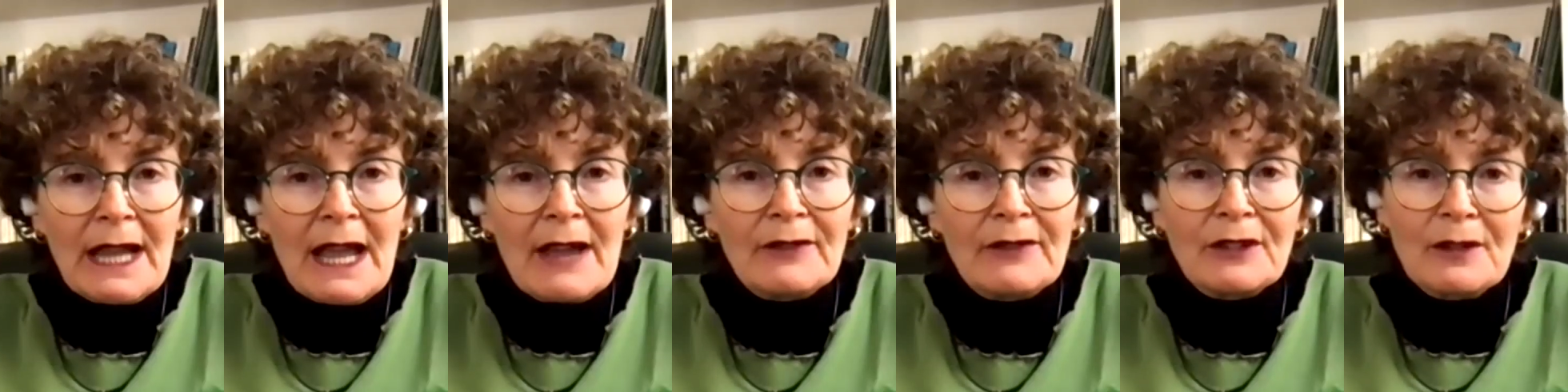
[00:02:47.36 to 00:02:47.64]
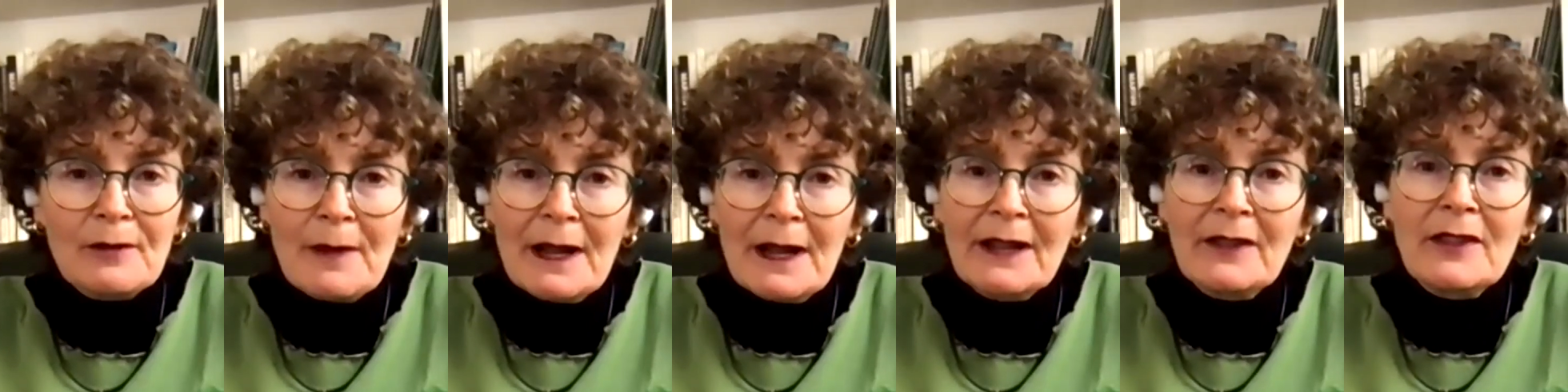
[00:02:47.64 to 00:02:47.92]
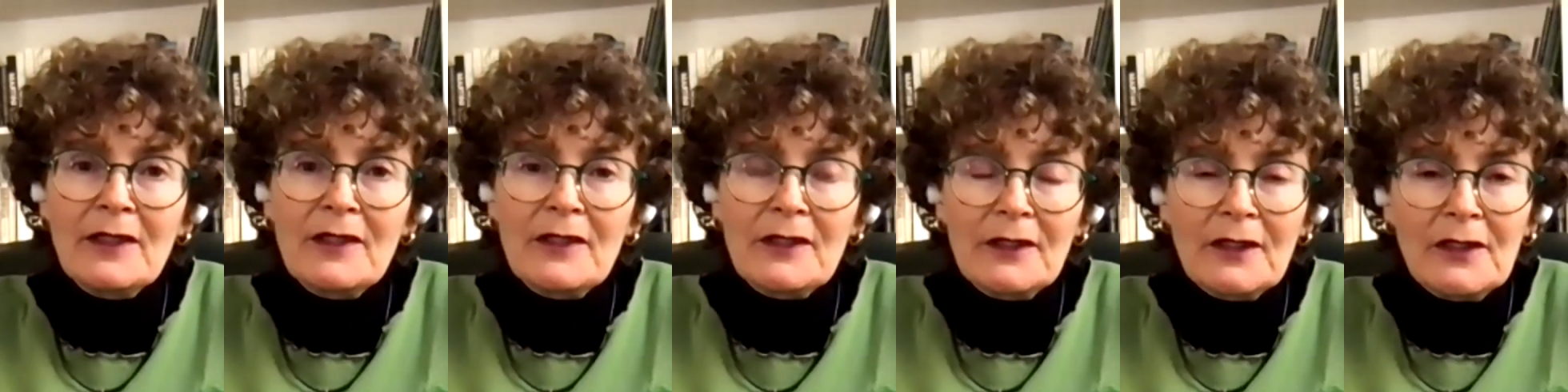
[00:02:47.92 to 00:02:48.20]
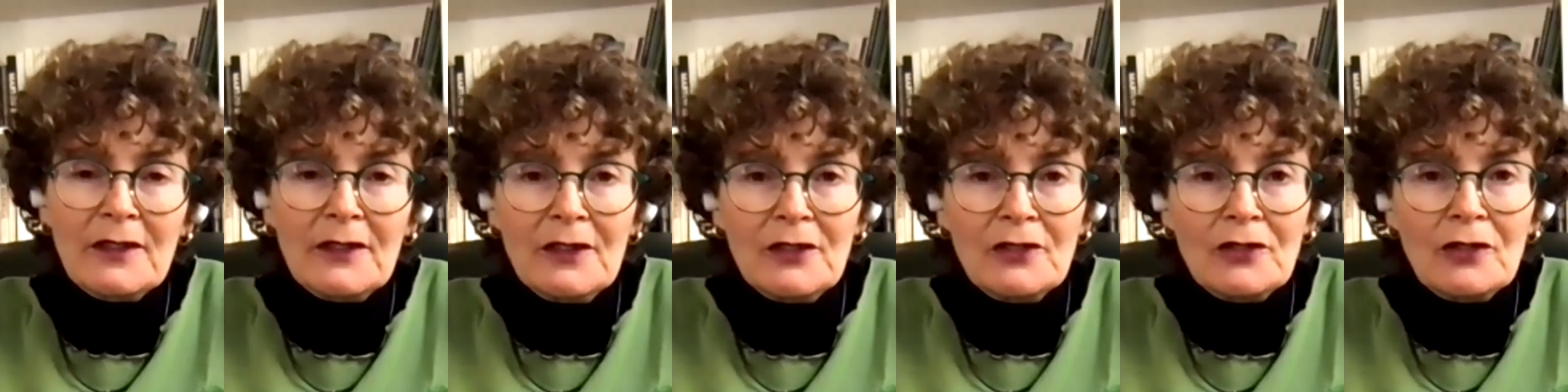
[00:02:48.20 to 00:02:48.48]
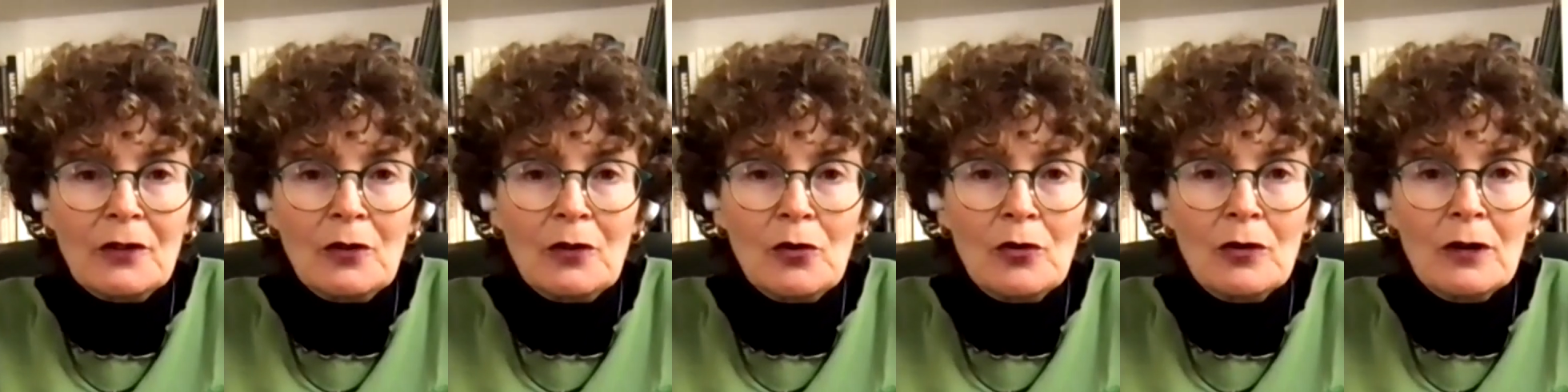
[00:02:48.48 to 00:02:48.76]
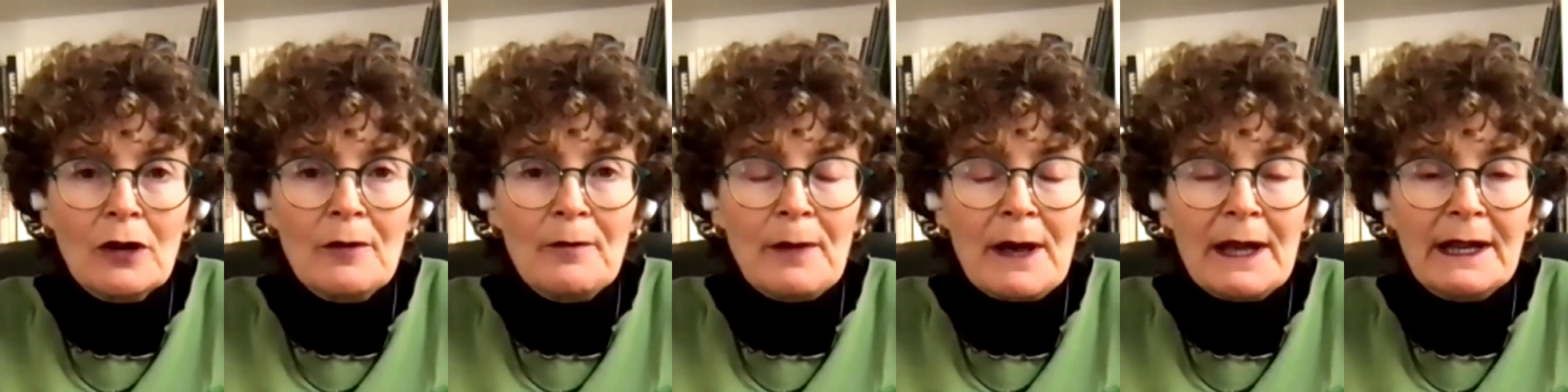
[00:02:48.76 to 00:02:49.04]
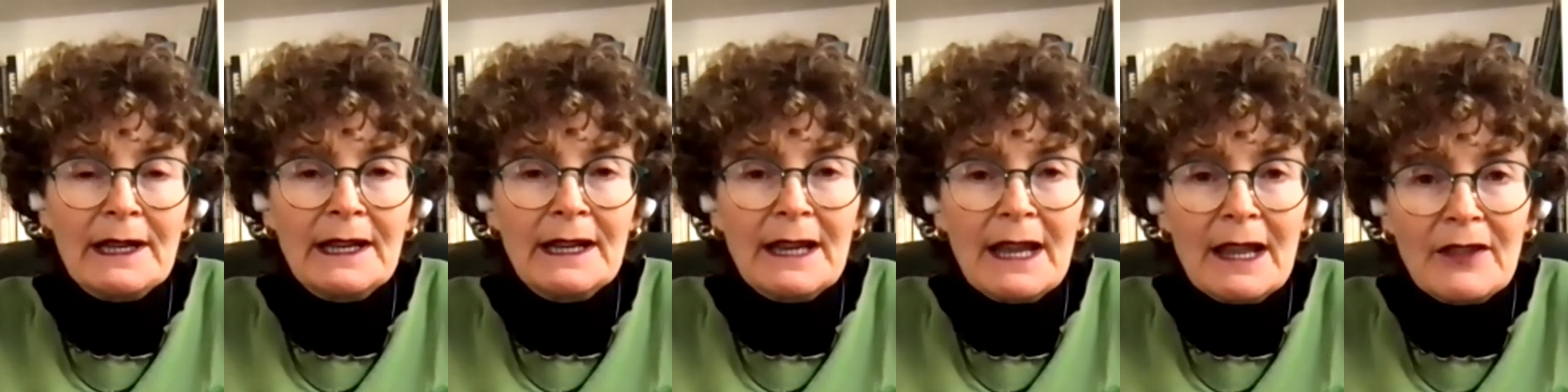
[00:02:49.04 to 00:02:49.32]
have to make this decision, Laura.
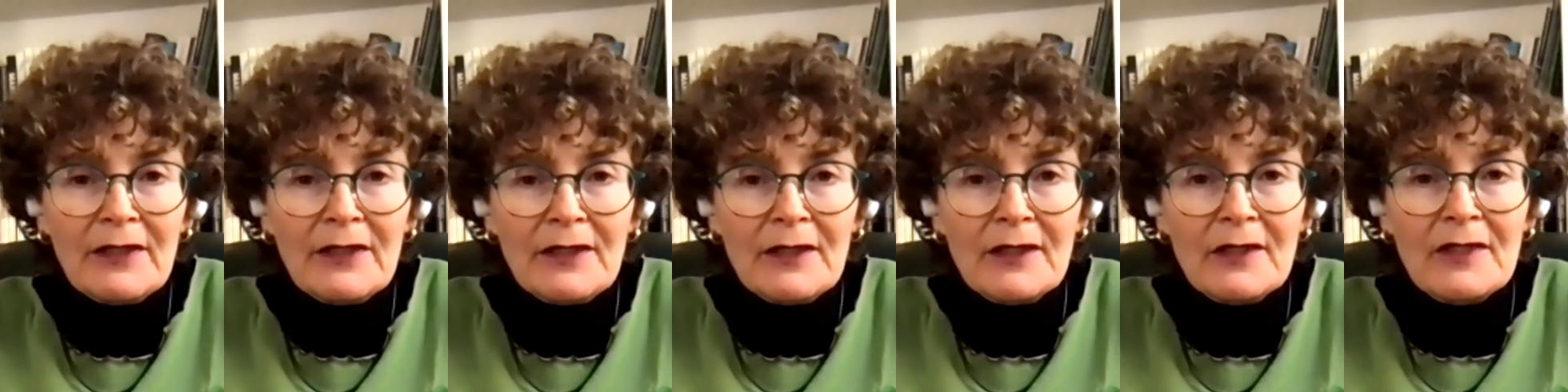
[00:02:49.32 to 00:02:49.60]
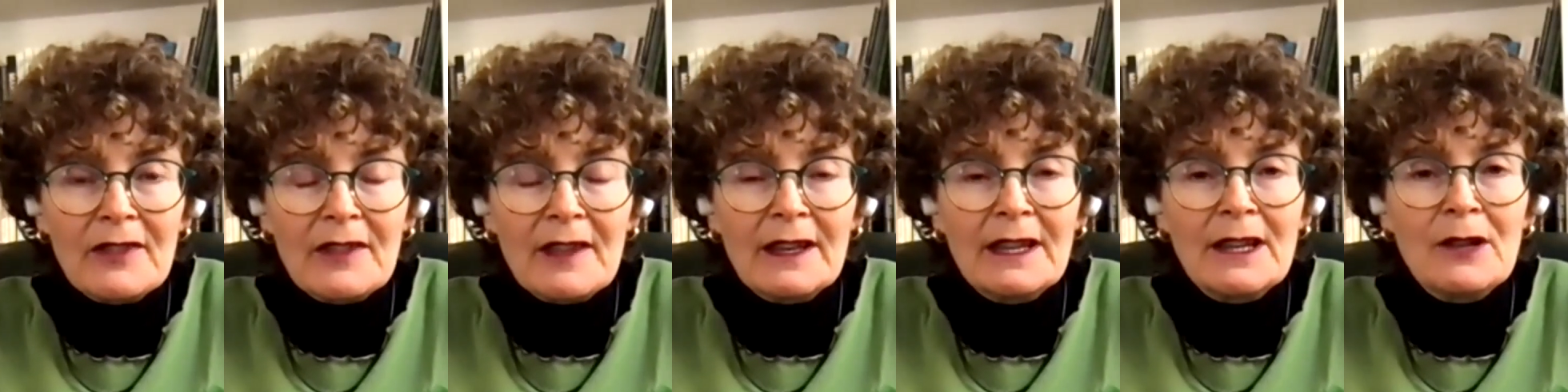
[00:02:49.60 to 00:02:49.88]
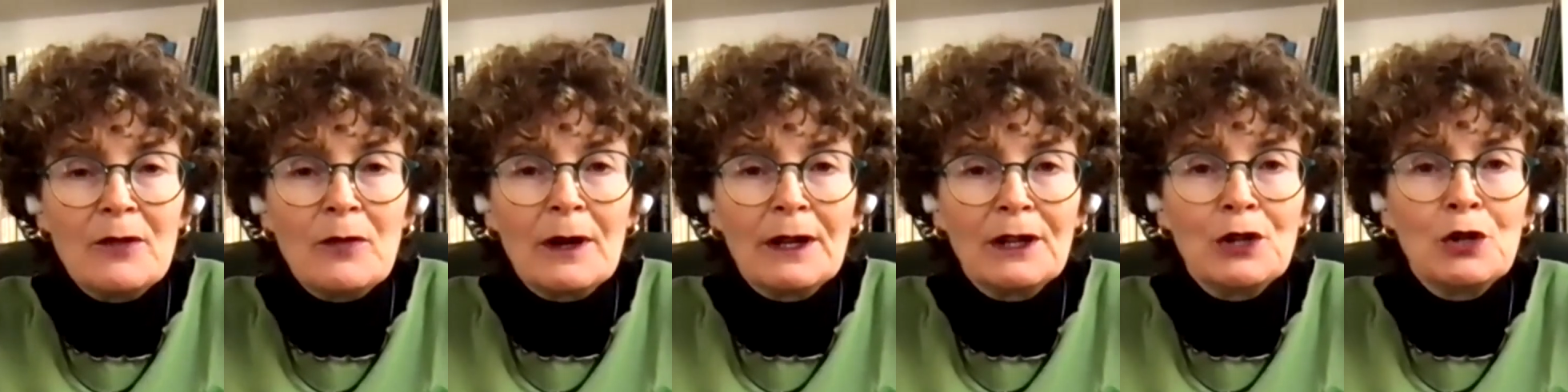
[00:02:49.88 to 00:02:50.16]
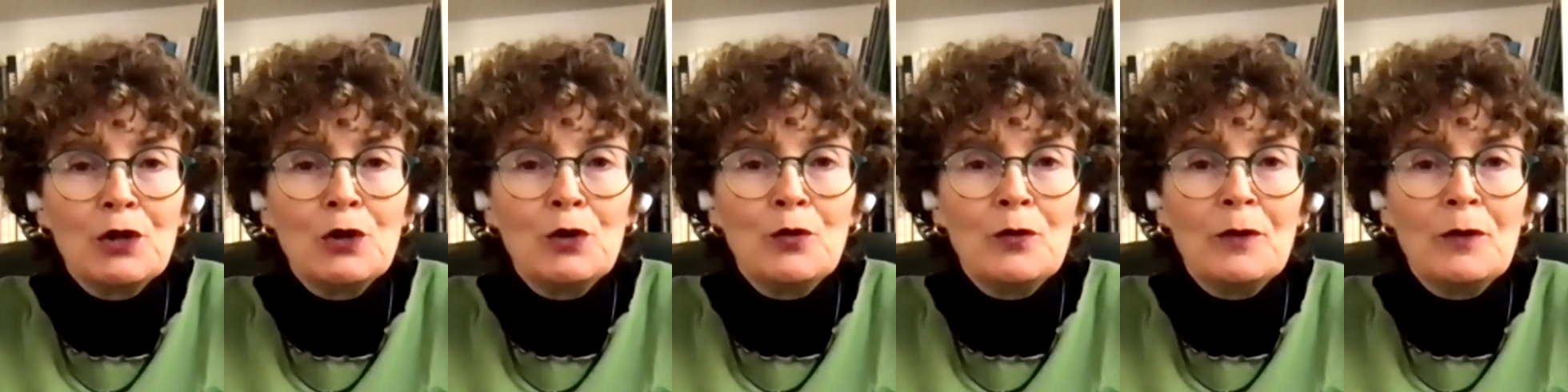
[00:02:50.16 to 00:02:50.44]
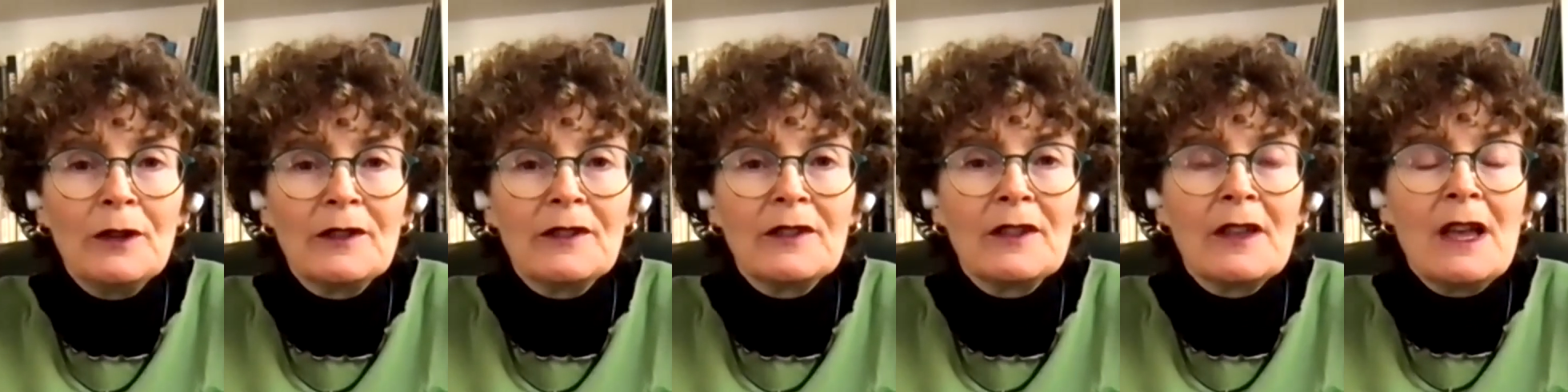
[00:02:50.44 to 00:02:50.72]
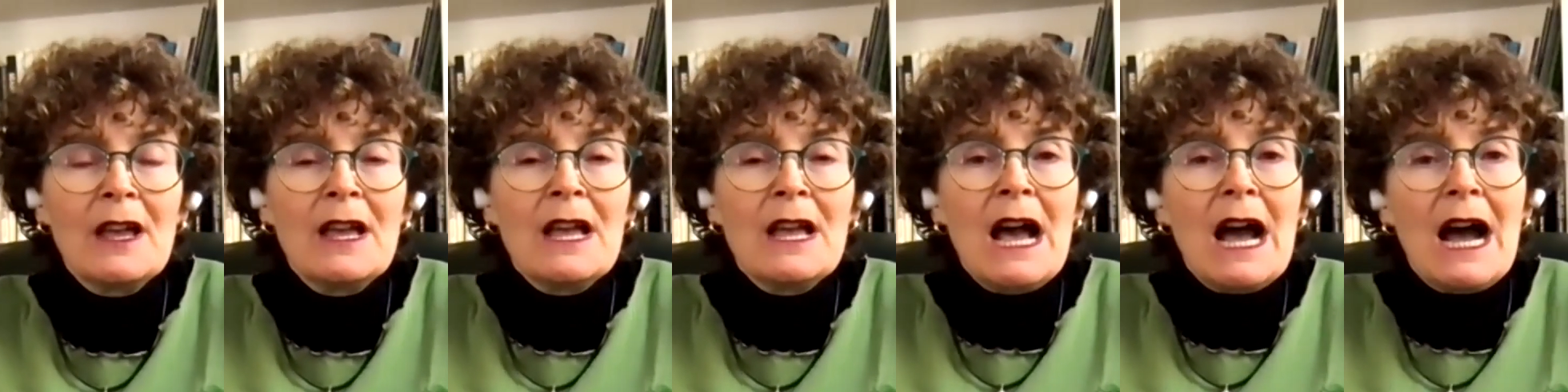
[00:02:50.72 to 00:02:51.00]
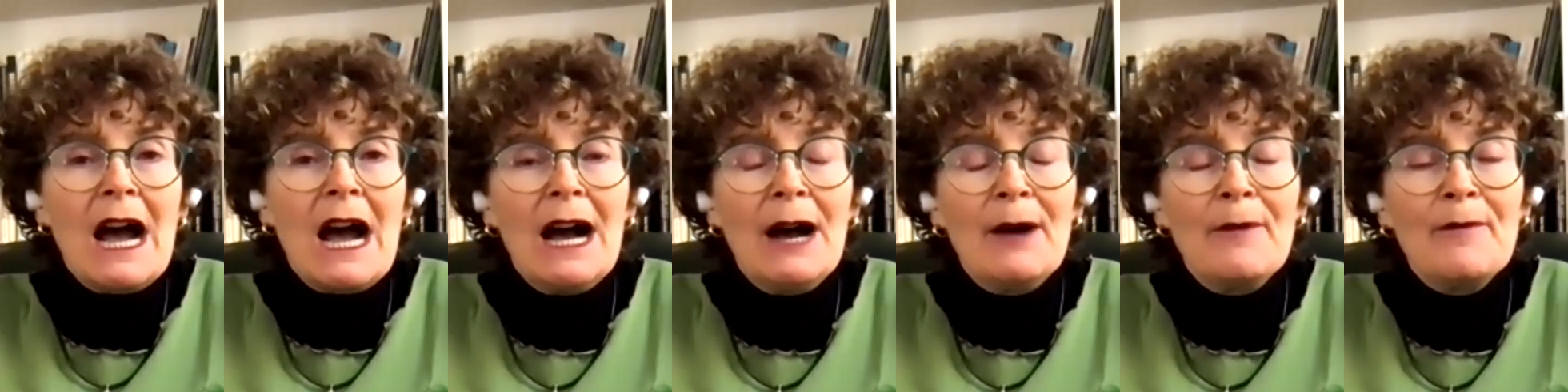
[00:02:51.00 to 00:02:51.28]
But in essence, anyone who was
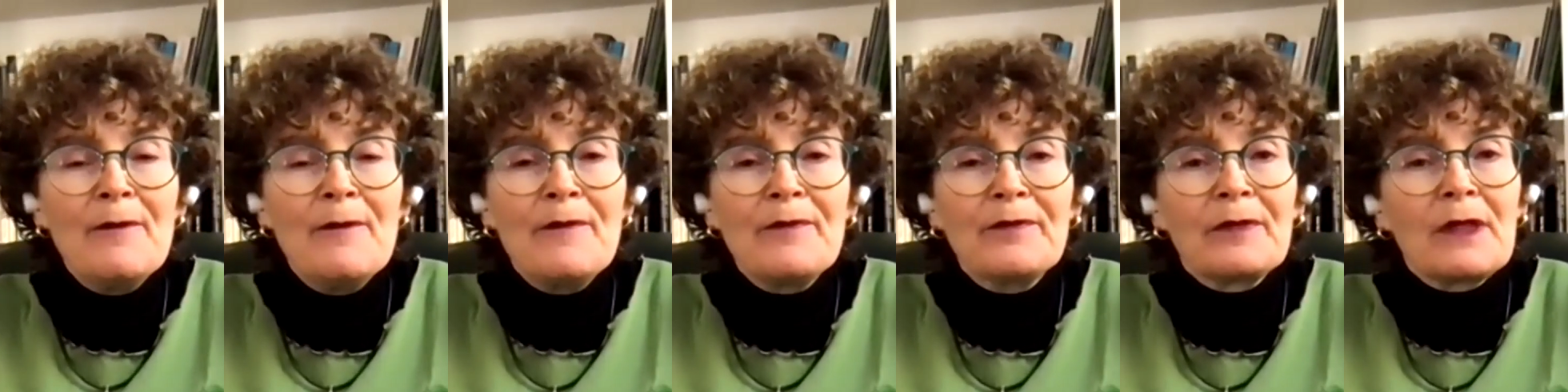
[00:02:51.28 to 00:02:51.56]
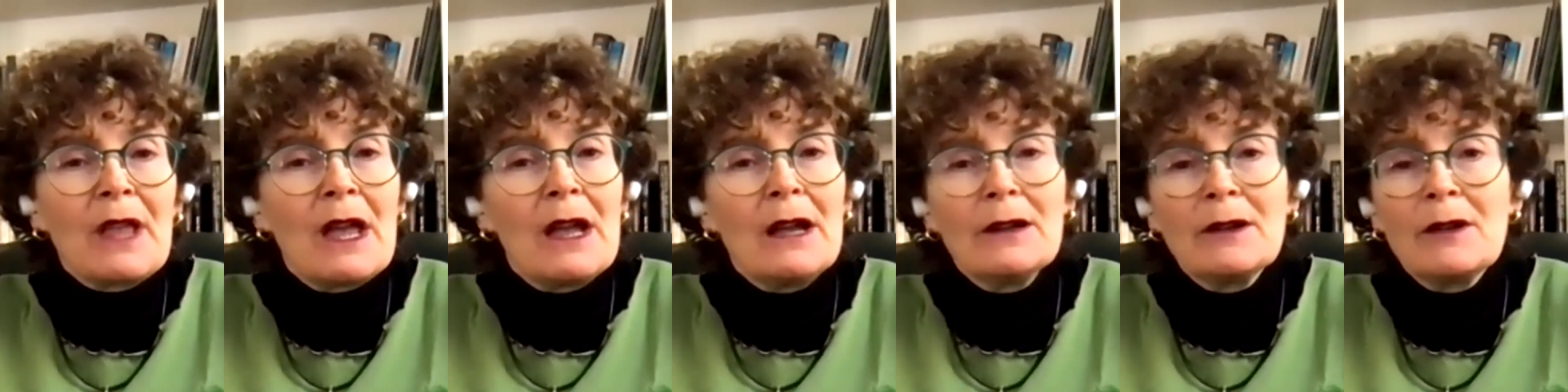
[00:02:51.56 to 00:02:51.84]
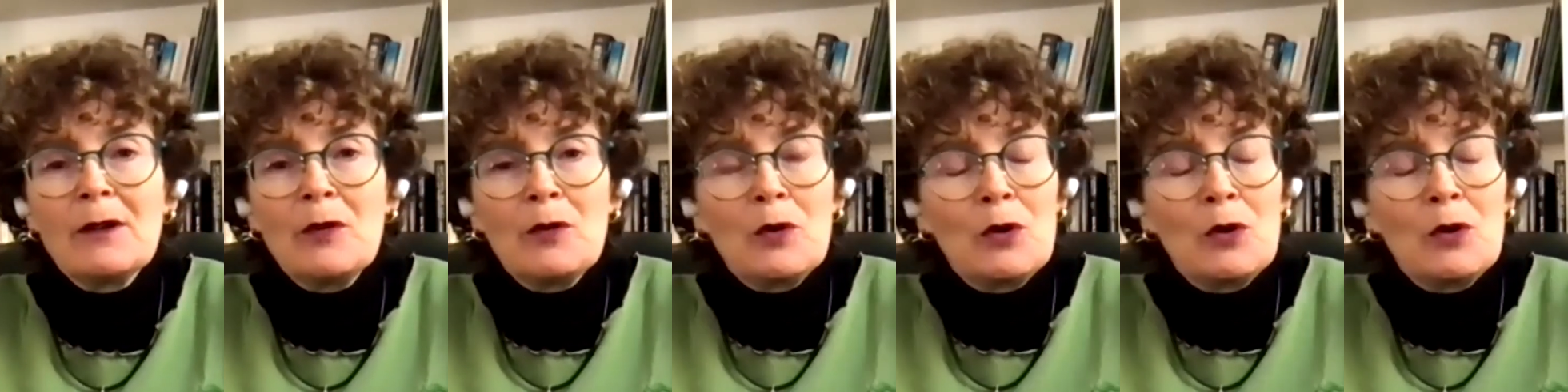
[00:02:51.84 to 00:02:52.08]
um, uh,